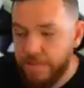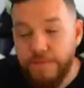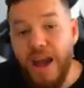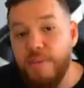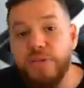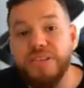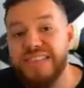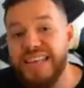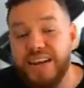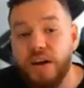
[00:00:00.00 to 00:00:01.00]

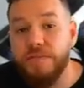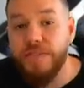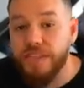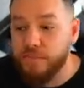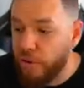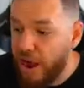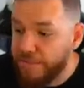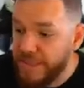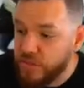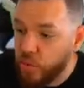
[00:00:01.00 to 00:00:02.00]
5% of these
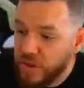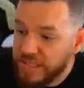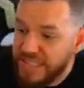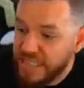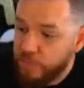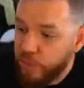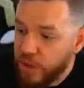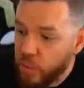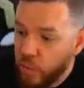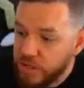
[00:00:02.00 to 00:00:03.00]
profits, or
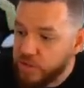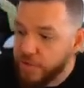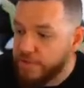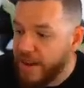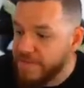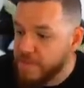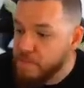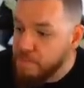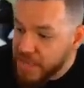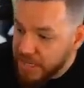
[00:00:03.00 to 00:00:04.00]
$6.125
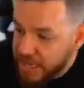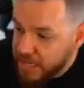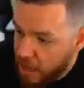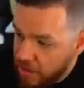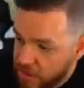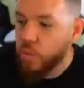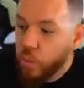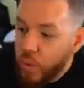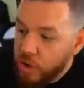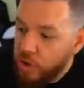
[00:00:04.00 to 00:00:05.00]
million,
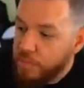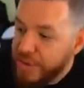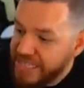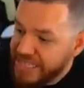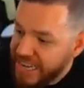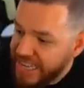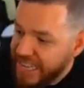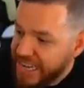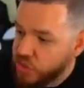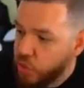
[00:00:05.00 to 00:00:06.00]
will be
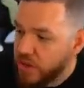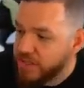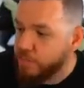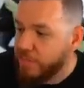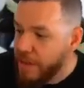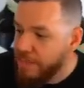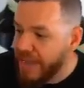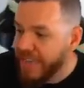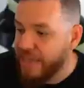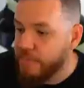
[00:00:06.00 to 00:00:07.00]
dedicated towards
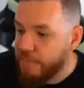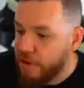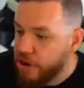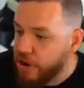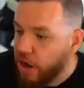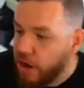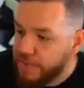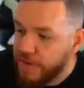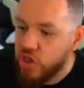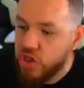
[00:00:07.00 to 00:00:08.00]
buyback and burn
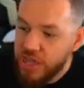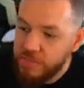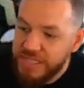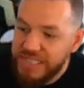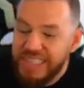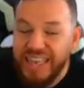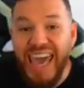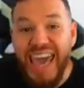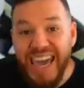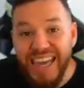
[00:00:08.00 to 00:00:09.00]
of GMT
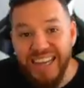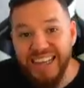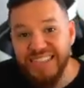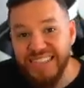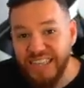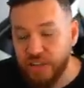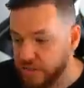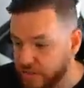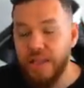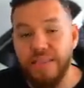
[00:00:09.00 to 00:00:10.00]
and
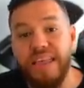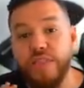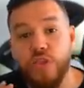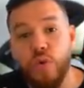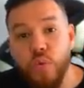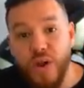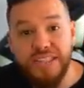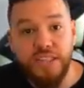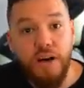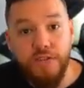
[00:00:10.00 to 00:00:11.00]
sneakers. Then the
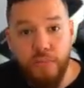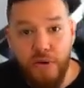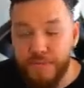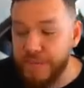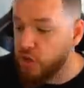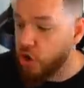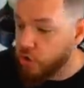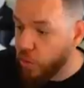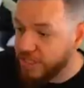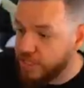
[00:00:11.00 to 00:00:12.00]
rest of the profits are
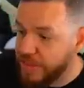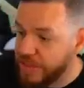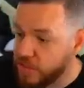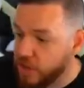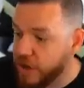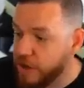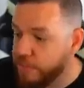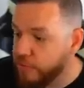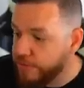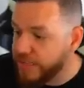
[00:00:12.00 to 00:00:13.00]
going to be used on
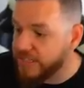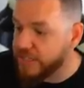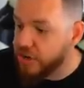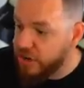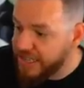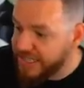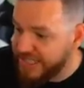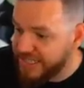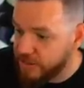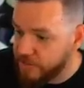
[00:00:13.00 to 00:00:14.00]
improving security
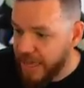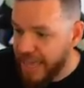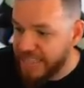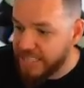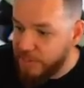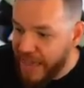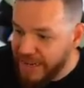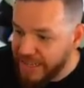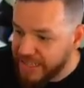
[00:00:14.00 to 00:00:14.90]
systems, expanding the